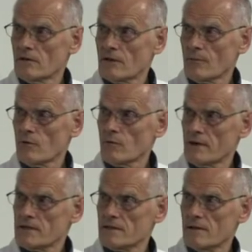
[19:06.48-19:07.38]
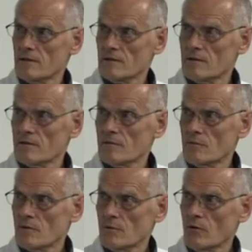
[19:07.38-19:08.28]
a couple of weeks, then
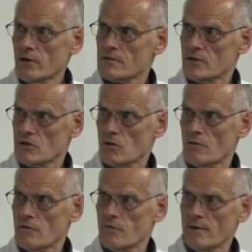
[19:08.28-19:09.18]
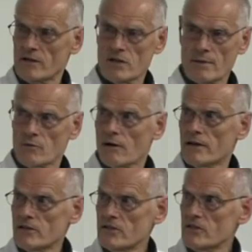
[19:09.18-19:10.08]
the body switches over from IgM to
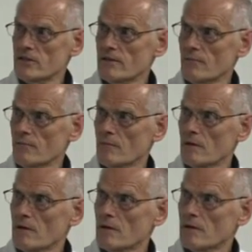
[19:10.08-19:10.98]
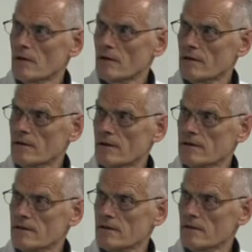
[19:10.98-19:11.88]
IgG, and that
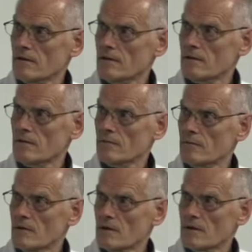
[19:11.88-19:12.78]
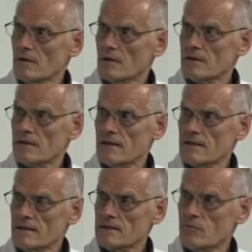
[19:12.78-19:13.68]
uh,
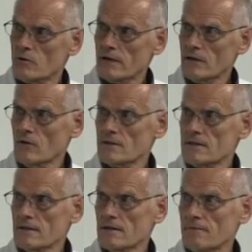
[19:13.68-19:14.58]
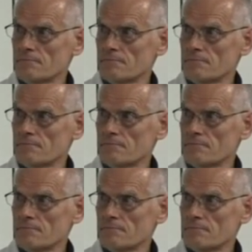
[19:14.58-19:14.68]
test is more diagnostic.